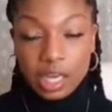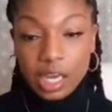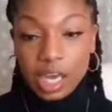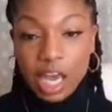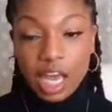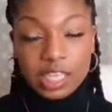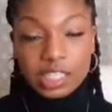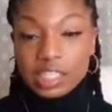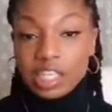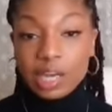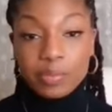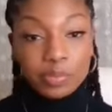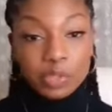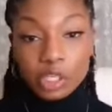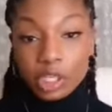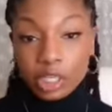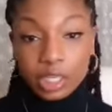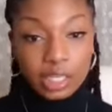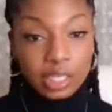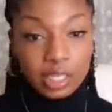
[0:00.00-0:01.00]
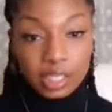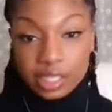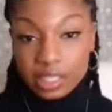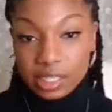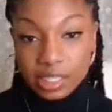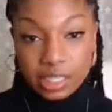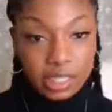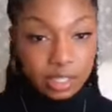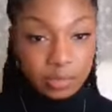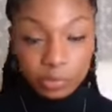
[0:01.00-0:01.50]
I stop looking and
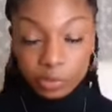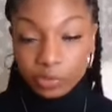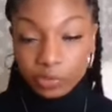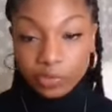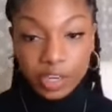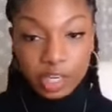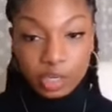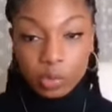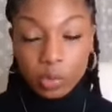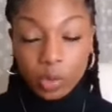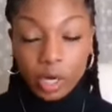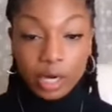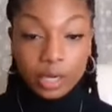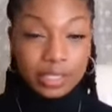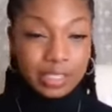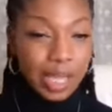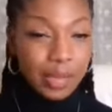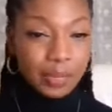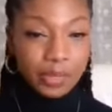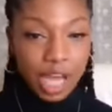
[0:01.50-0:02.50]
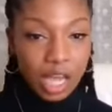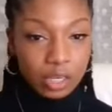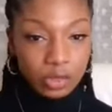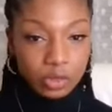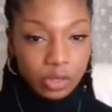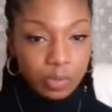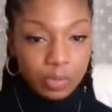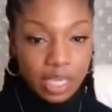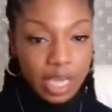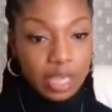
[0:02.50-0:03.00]
seeking prophetic words. I'm not
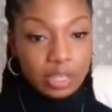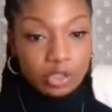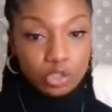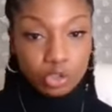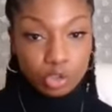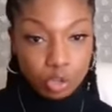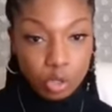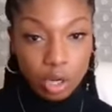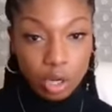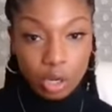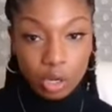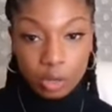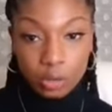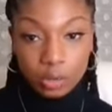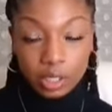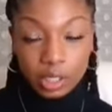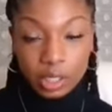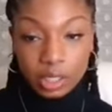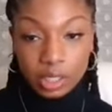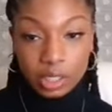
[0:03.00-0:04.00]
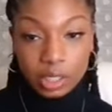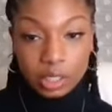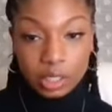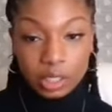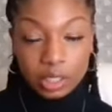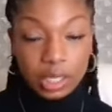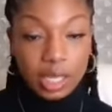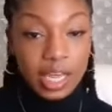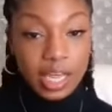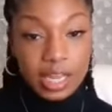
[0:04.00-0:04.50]
going to be as strong
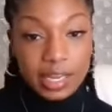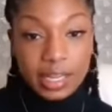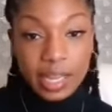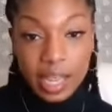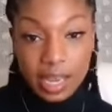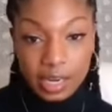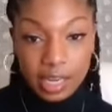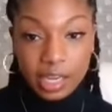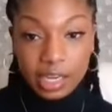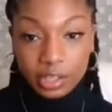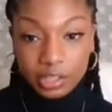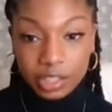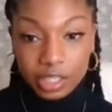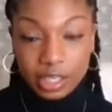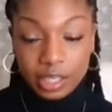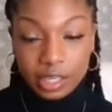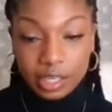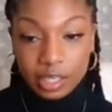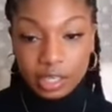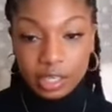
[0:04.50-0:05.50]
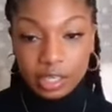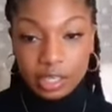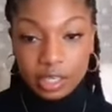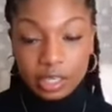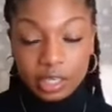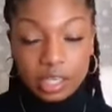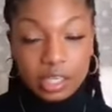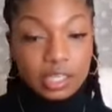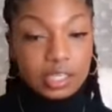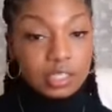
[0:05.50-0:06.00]
in that area.
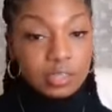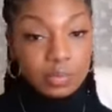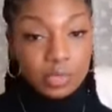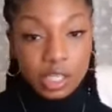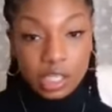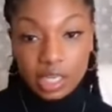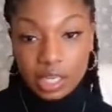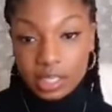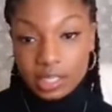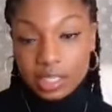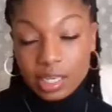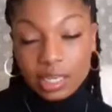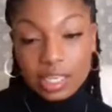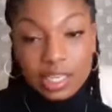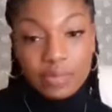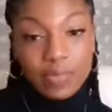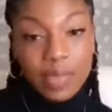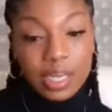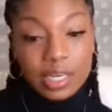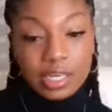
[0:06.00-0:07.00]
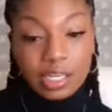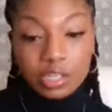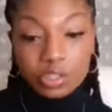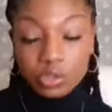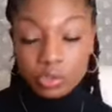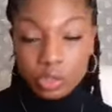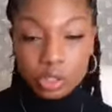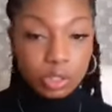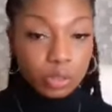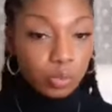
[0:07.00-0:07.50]
Now, there's some things that he may need
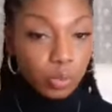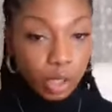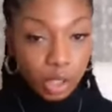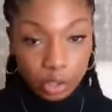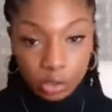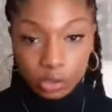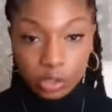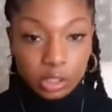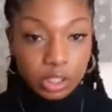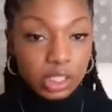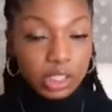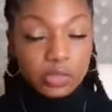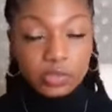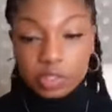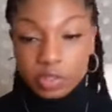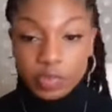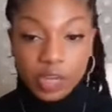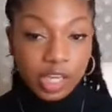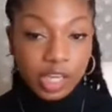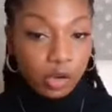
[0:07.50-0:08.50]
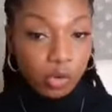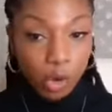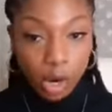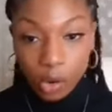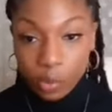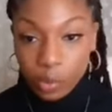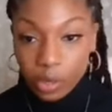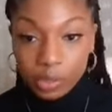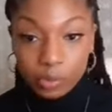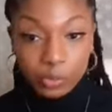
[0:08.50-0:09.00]
you to work on, cultivate,
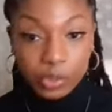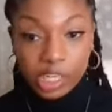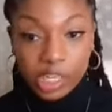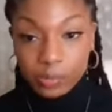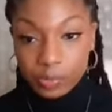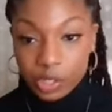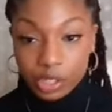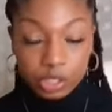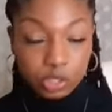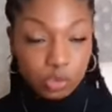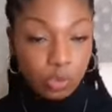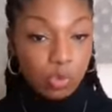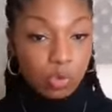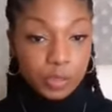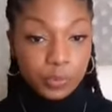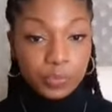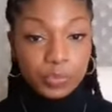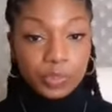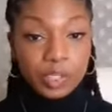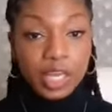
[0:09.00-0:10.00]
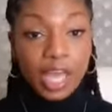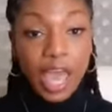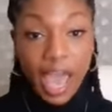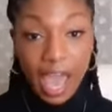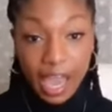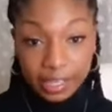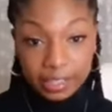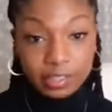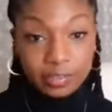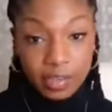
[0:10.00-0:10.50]
grow, and read books on,
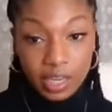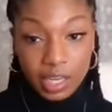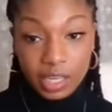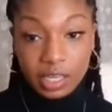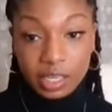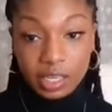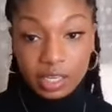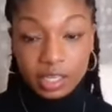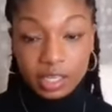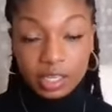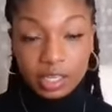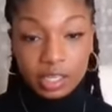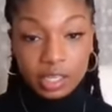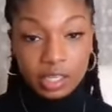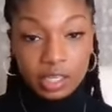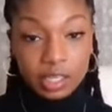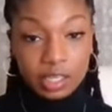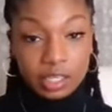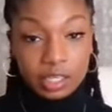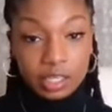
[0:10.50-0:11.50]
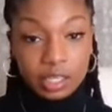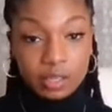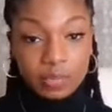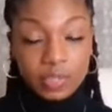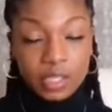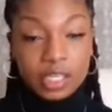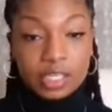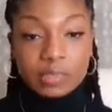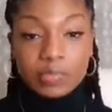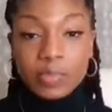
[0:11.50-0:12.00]
activate.
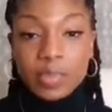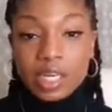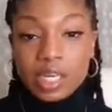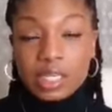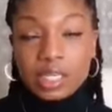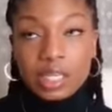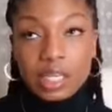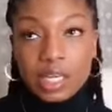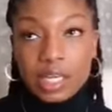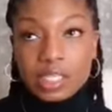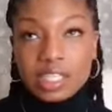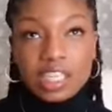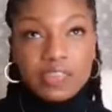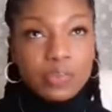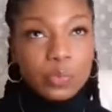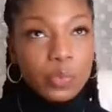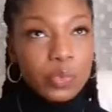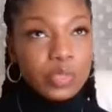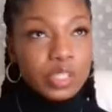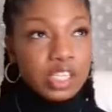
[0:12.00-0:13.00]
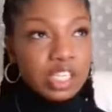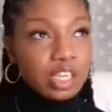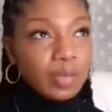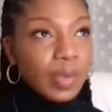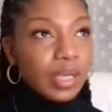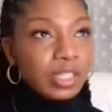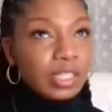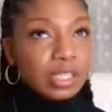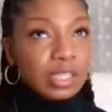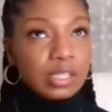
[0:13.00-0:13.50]
Because many things, even when we think
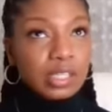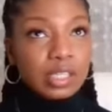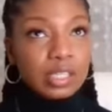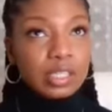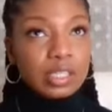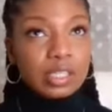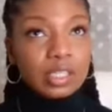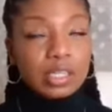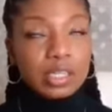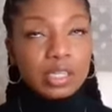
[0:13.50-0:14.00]
about the